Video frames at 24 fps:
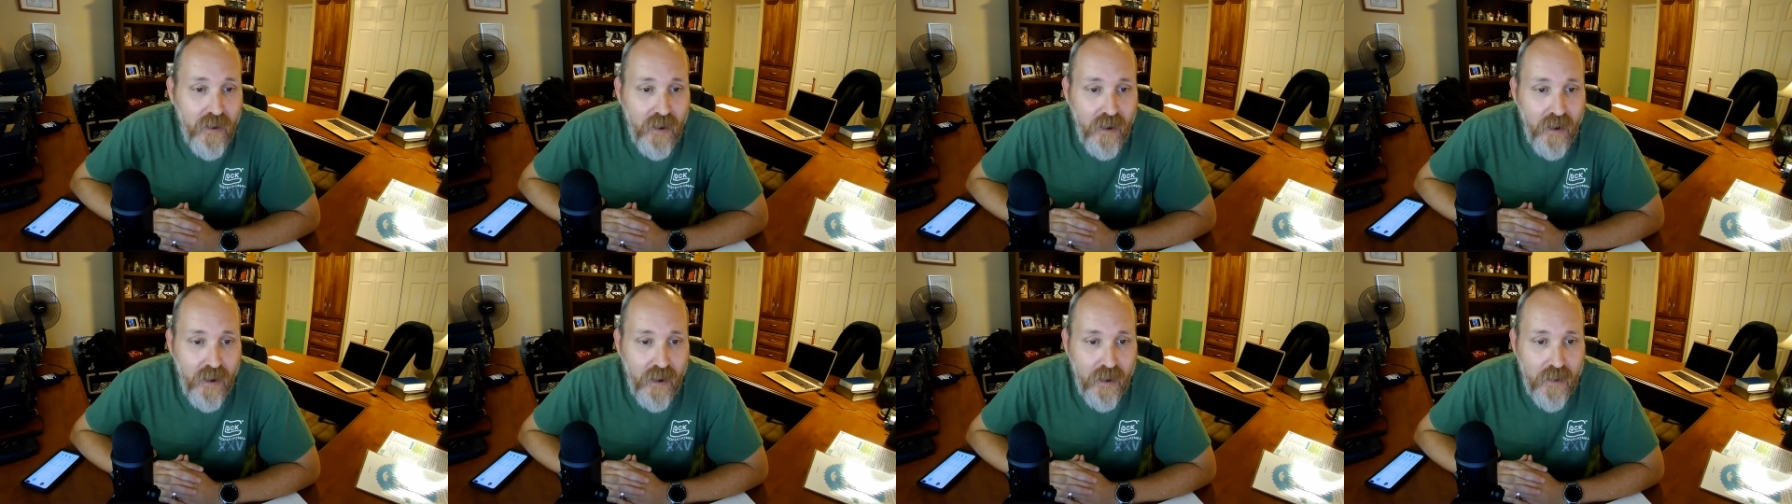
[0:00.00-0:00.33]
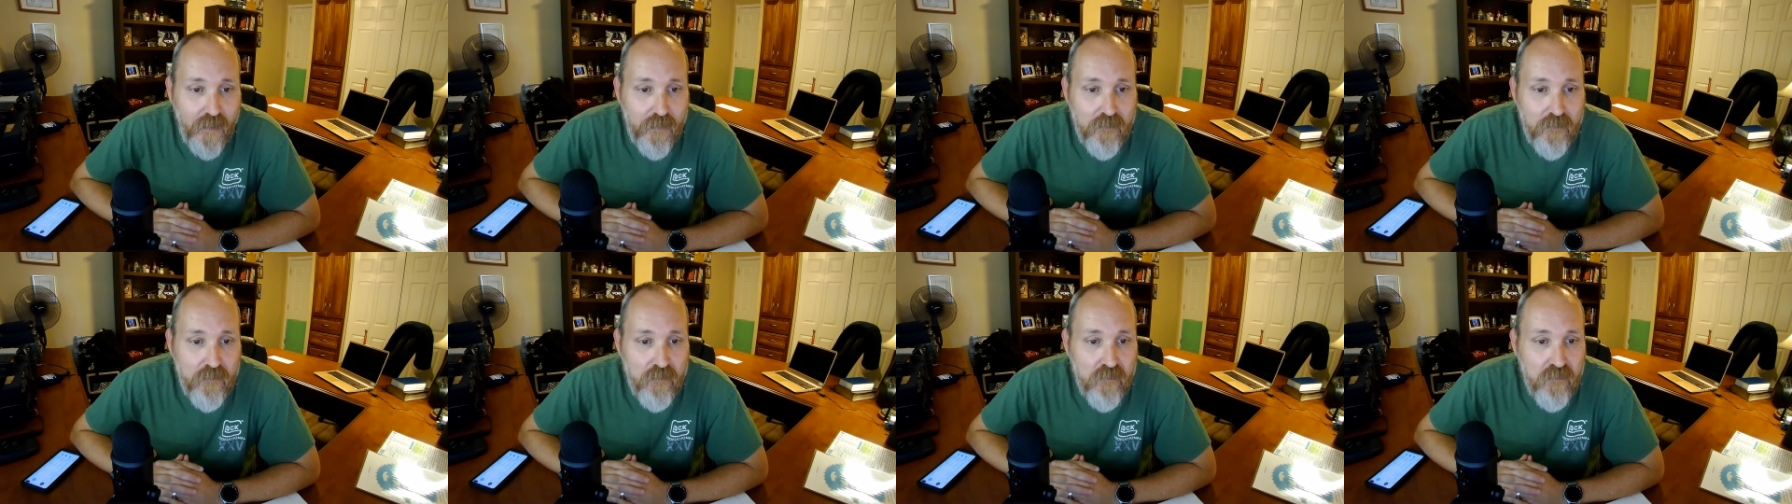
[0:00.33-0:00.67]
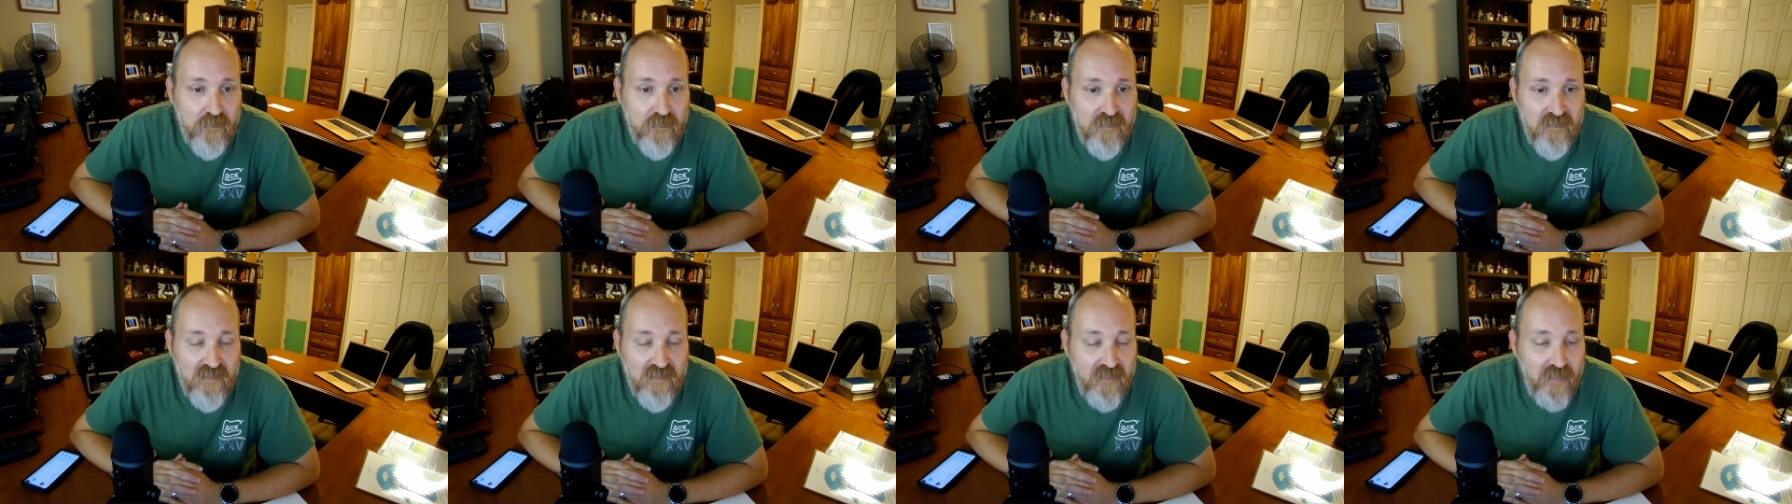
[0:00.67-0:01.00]
Um,
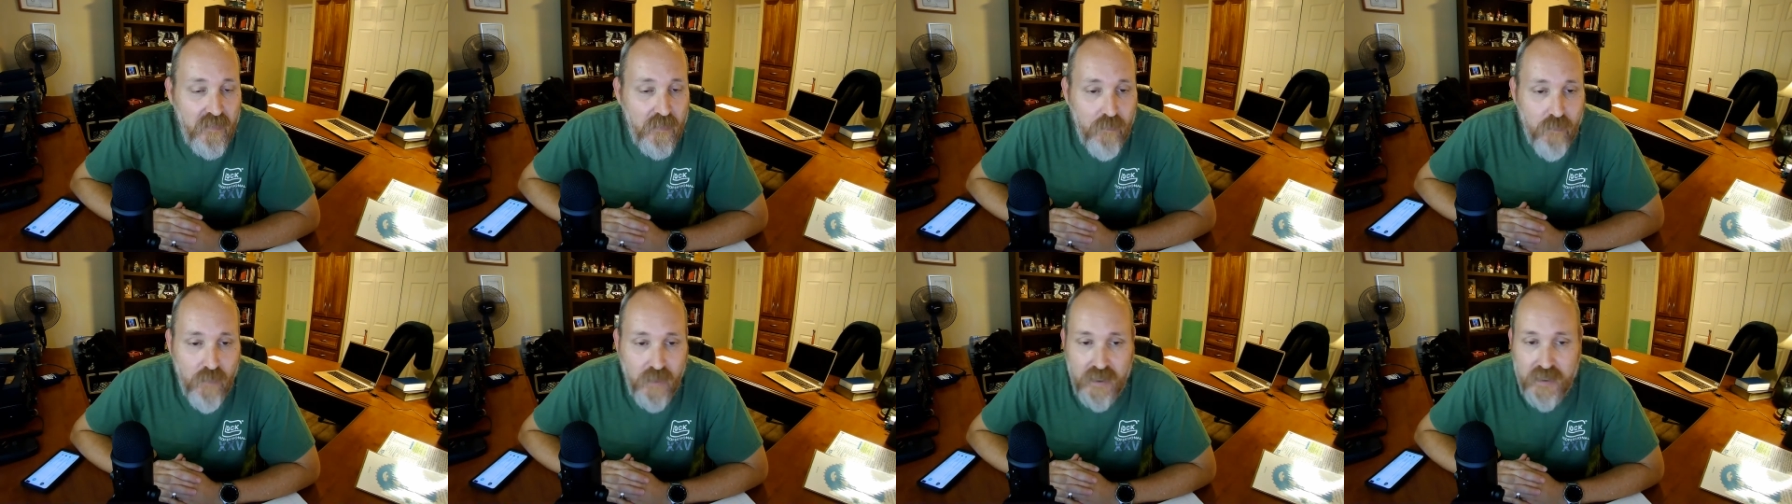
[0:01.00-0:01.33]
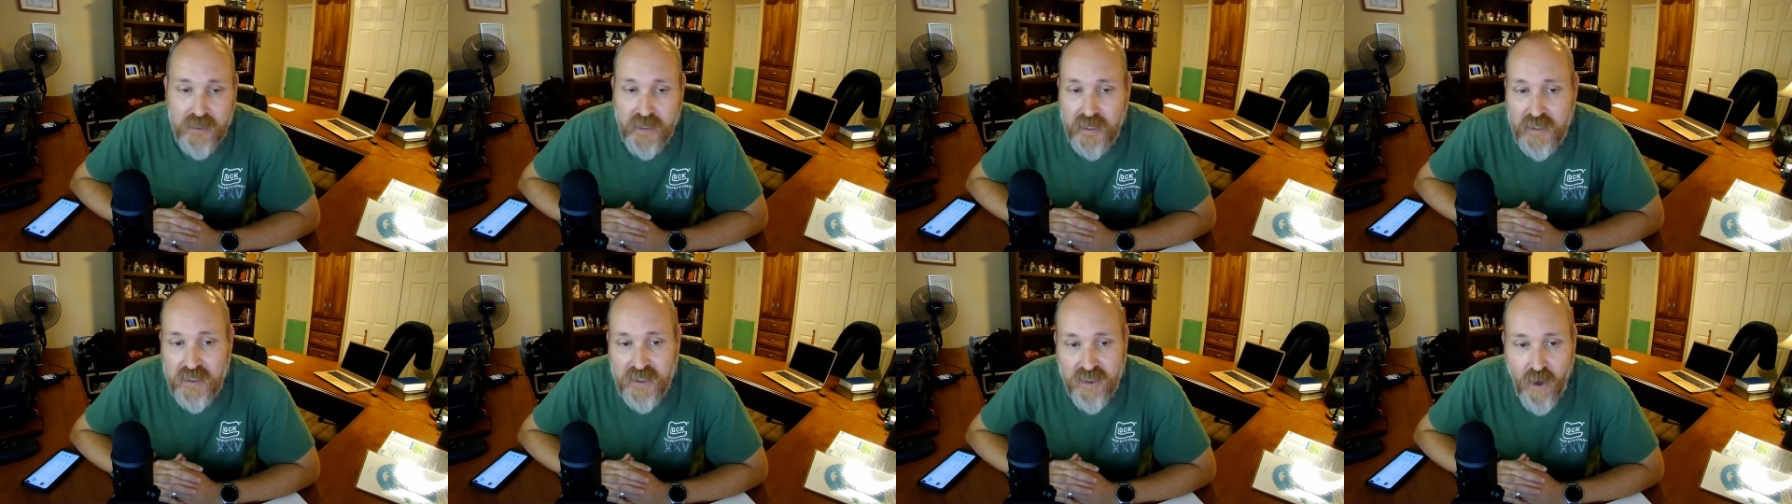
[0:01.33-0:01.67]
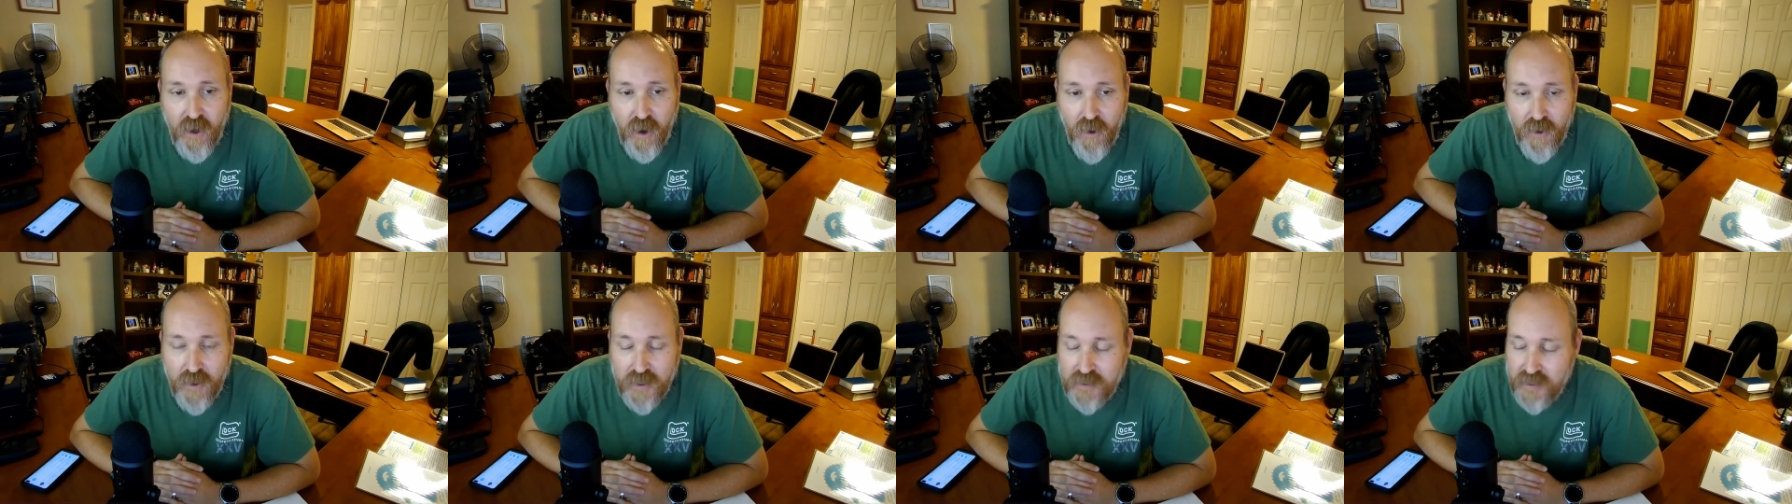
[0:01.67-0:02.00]
but D
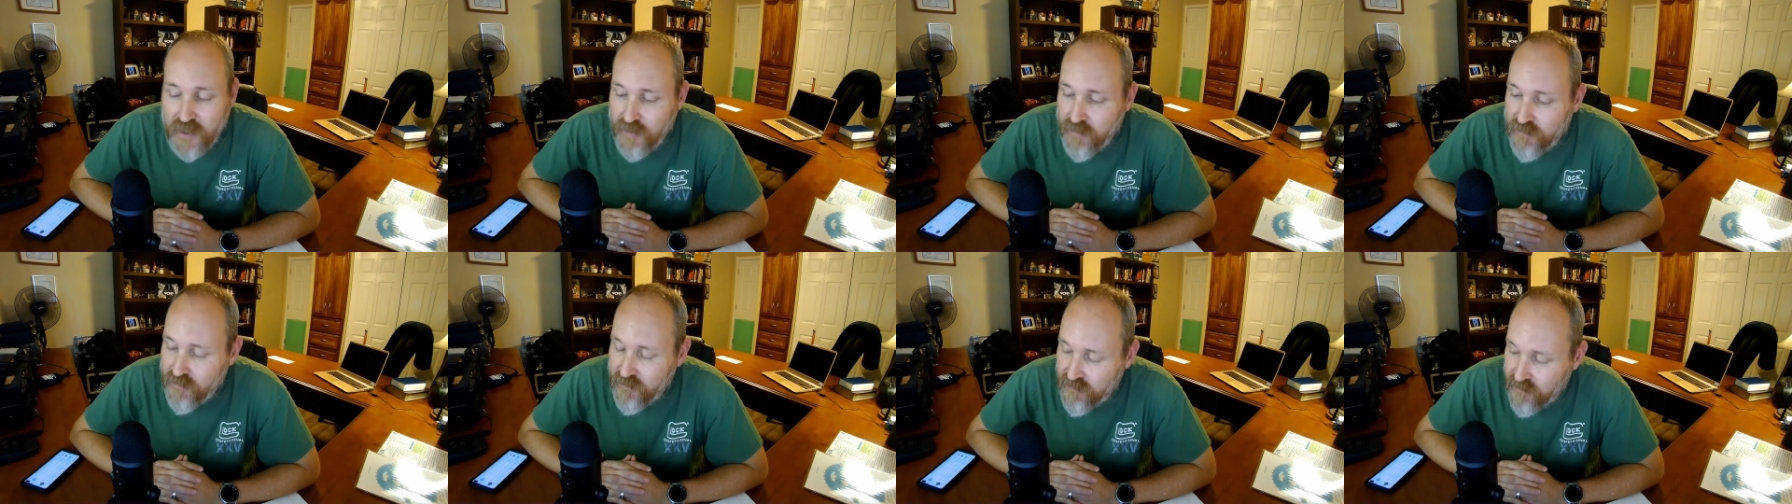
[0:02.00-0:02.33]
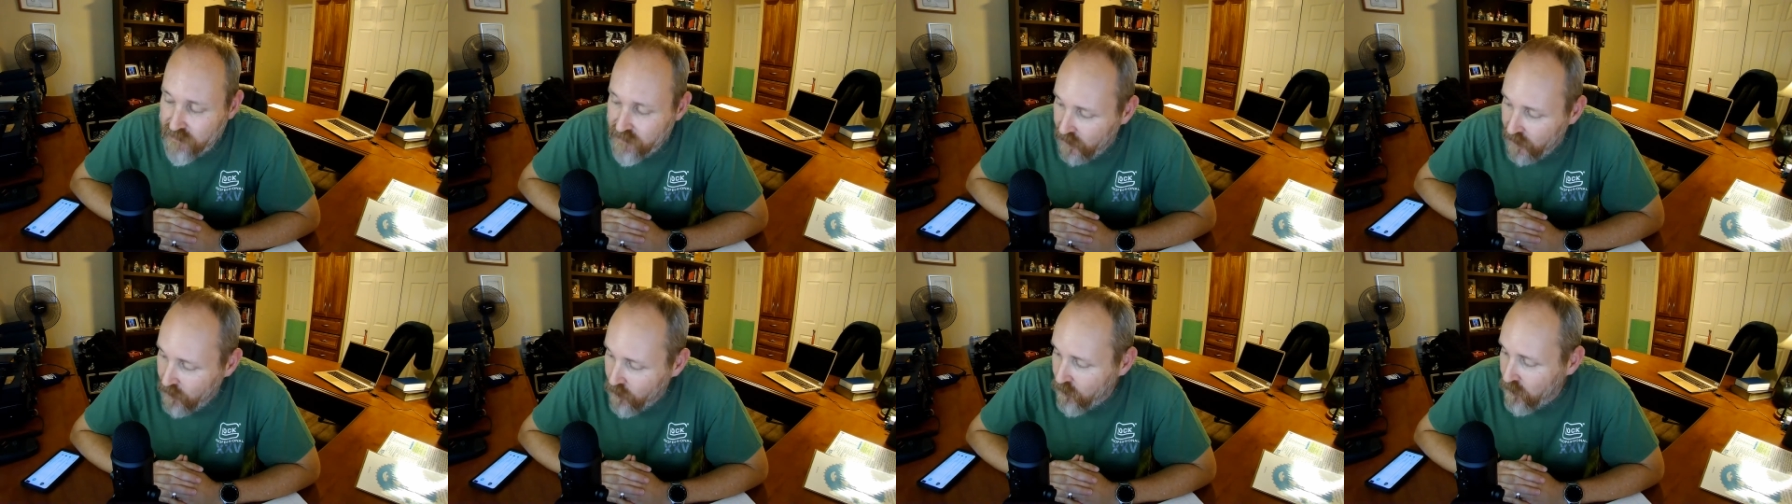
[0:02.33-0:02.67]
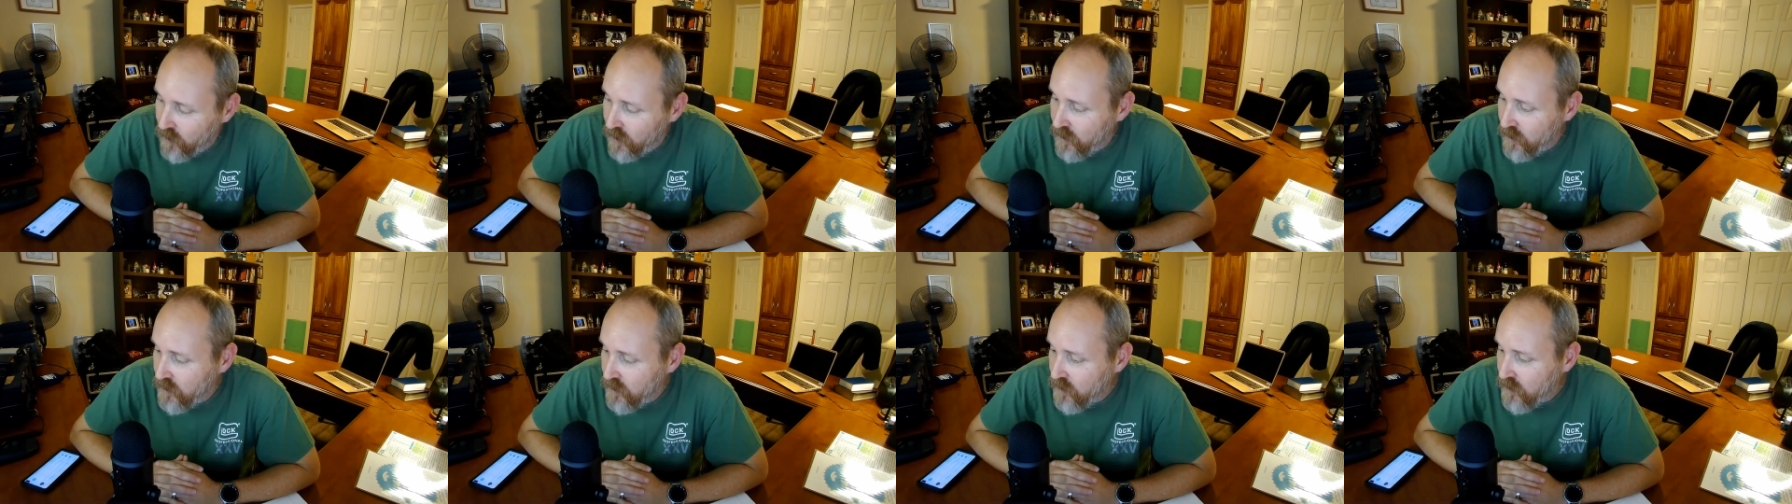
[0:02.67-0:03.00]
Star is a
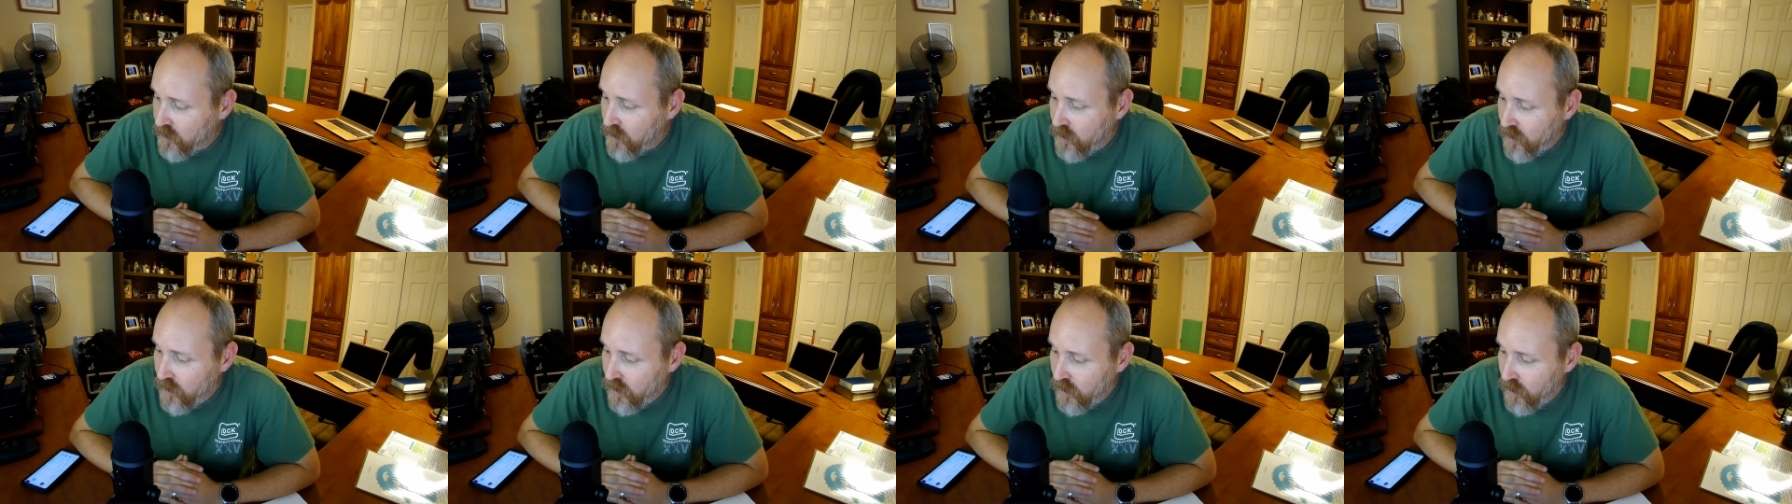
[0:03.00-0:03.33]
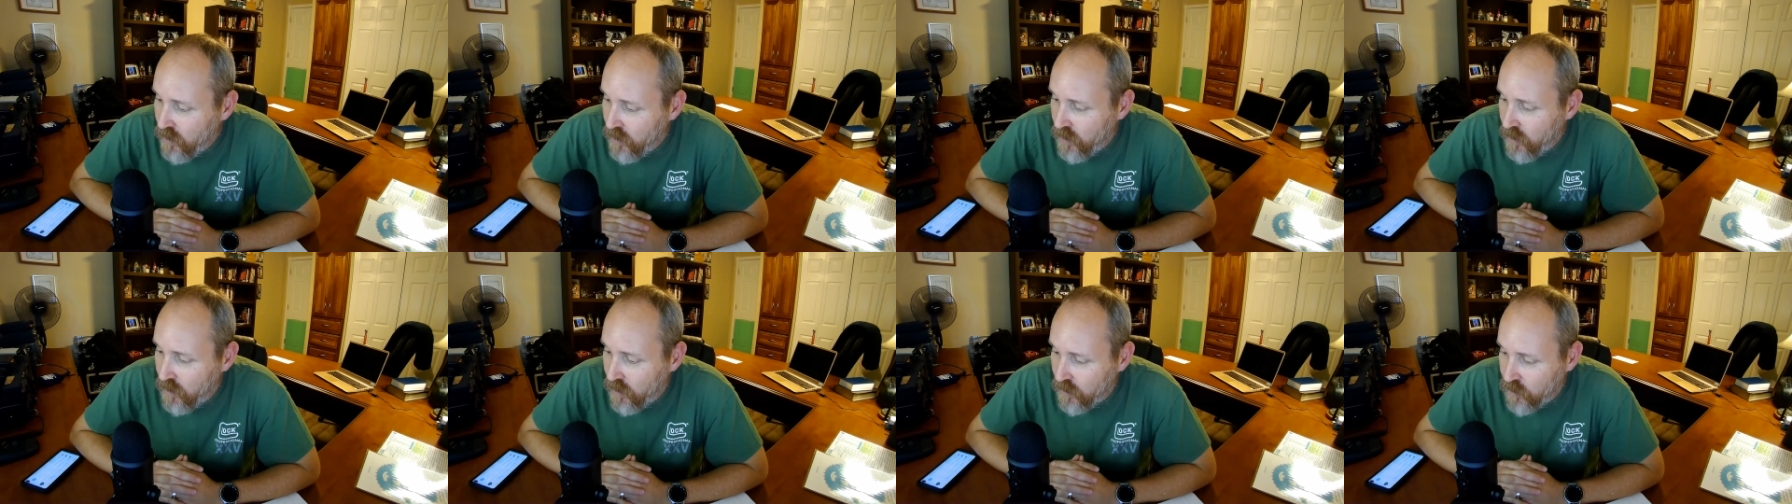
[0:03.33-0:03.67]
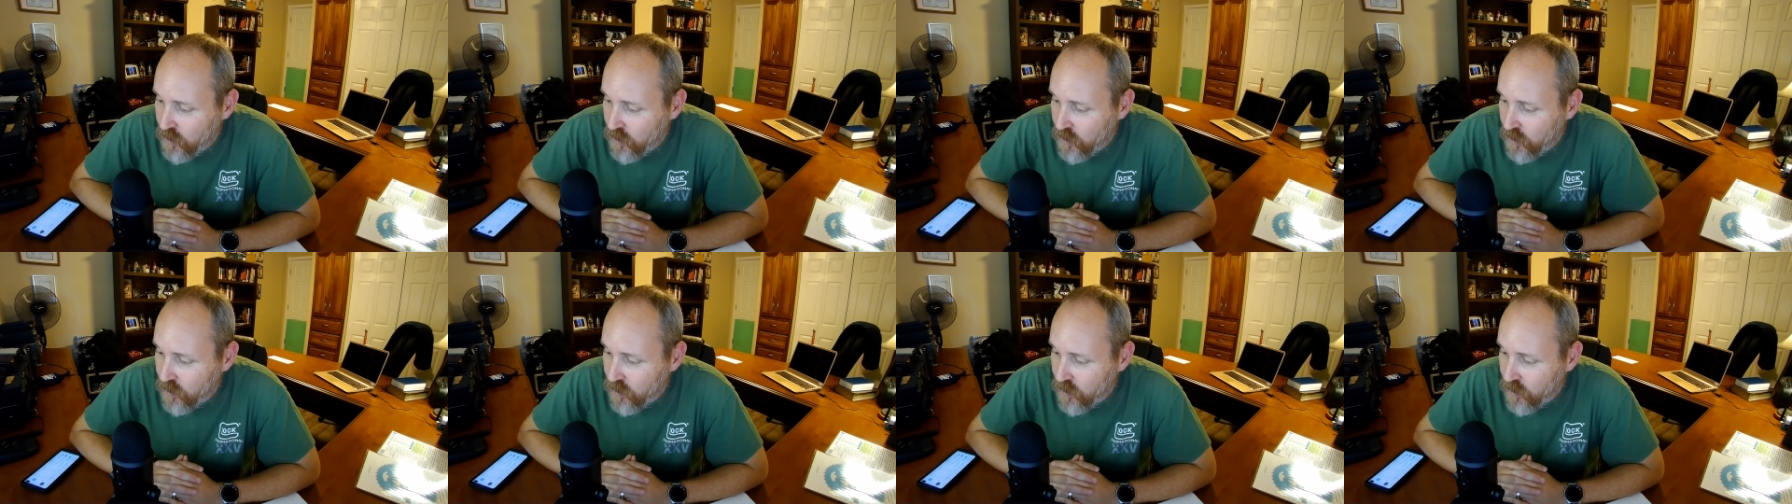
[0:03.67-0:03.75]
very uh,